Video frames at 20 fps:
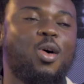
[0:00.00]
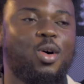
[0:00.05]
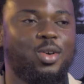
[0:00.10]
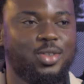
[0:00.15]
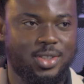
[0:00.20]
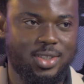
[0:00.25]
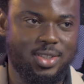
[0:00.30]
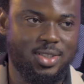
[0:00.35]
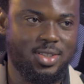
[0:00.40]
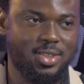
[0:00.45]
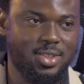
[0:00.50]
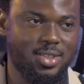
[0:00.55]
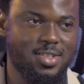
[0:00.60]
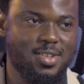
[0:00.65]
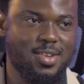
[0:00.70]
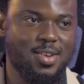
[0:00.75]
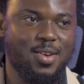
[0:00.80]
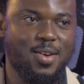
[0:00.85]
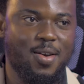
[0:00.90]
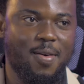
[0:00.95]

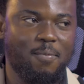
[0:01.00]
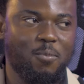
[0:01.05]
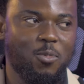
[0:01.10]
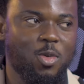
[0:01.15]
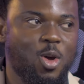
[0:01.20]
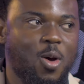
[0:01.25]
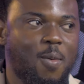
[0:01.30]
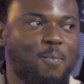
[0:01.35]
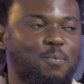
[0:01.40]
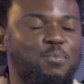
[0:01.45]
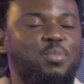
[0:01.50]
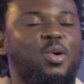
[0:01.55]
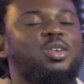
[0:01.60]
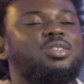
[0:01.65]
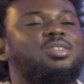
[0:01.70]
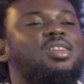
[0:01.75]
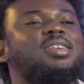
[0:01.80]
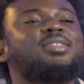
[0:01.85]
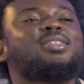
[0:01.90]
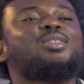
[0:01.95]
Tons.
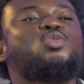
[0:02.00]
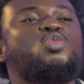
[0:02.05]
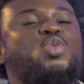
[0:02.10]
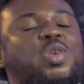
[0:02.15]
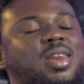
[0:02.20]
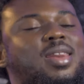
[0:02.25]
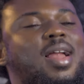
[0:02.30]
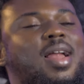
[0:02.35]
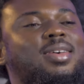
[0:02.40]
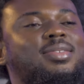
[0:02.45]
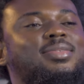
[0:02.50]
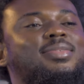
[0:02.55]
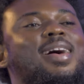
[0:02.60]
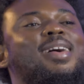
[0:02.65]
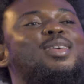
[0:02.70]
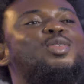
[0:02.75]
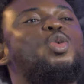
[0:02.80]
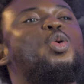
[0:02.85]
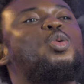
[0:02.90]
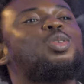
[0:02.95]
But there's a way
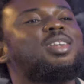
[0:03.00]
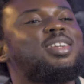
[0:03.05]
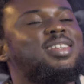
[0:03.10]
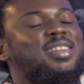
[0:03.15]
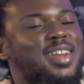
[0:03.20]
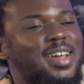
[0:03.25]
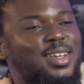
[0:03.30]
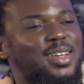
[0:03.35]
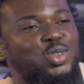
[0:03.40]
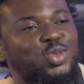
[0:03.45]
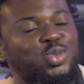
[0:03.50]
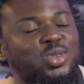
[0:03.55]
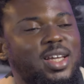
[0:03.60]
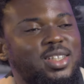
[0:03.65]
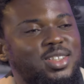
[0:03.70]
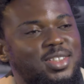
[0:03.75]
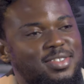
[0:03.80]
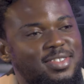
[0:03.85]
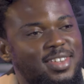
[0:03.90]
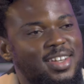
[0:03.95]
last last connects
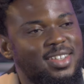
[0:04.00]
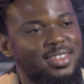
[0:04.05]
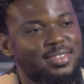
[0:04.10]
to Nigerians.